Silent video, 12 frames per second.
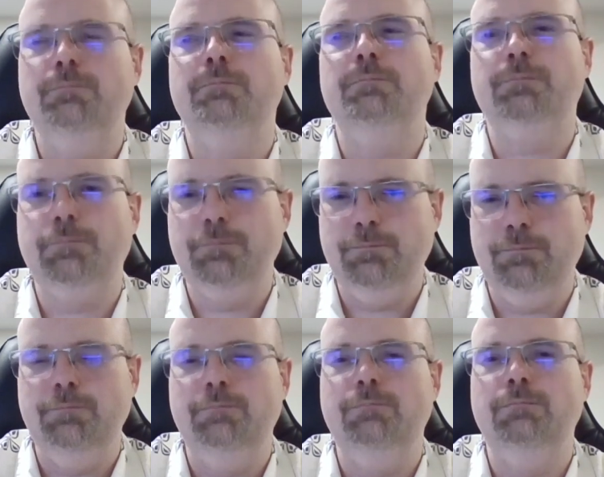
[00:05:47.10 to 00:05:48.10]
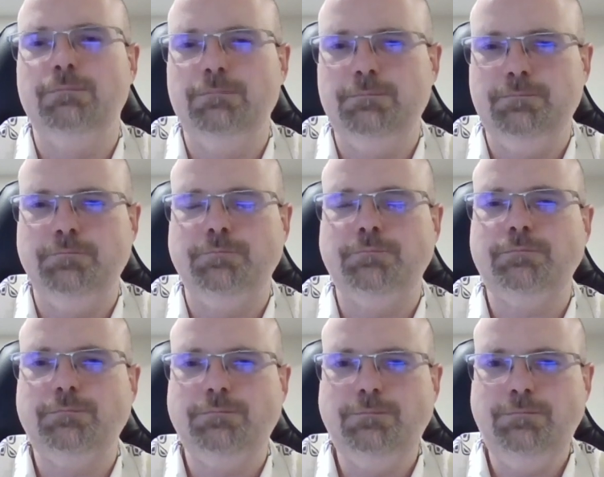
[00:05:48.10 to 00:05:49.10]

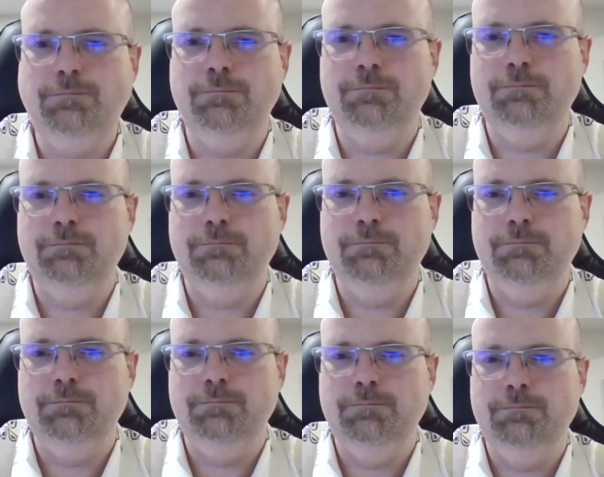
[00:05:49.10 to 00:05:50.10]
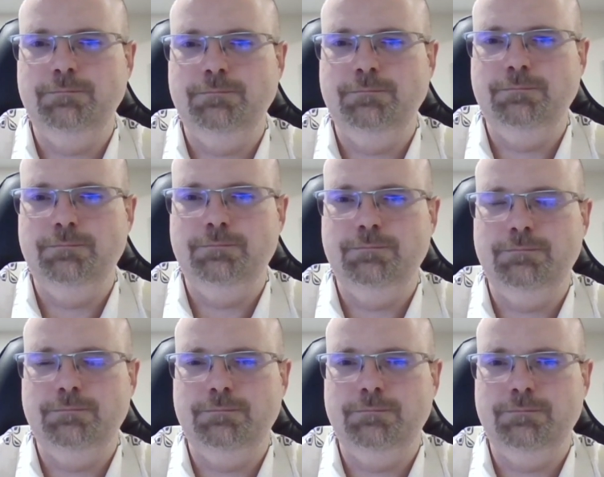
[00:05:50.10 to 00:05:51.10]

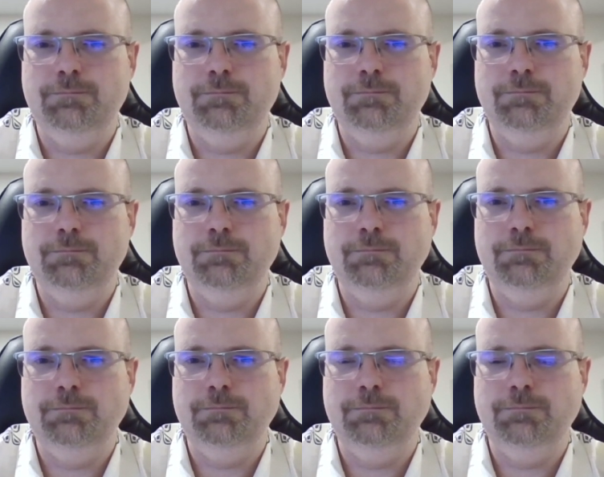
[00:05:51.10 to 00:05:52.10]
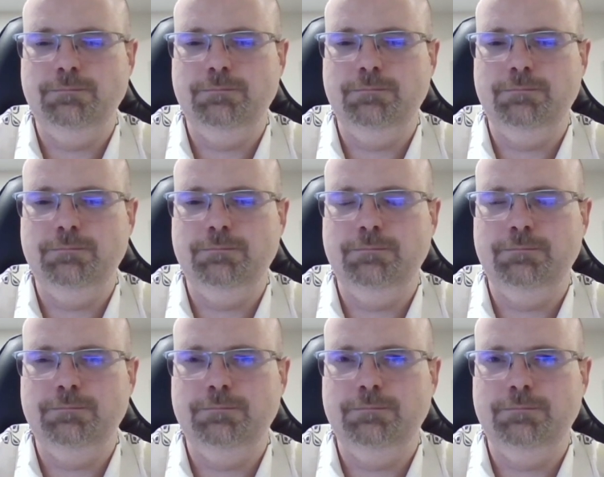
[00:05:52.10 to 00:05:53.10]

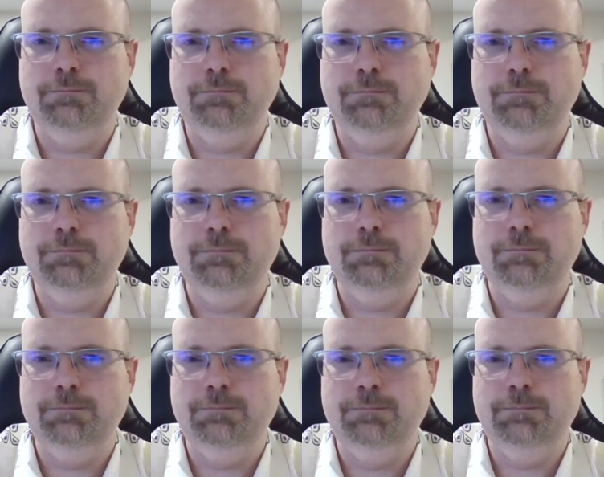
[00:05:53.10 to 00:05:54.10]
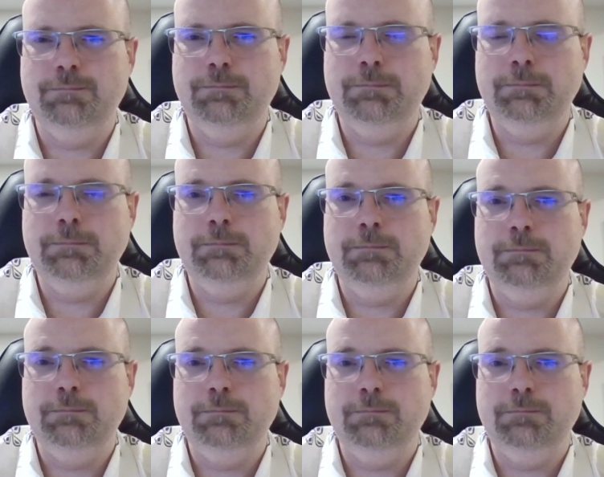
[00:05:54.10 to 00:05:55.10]
This person isn't speaking.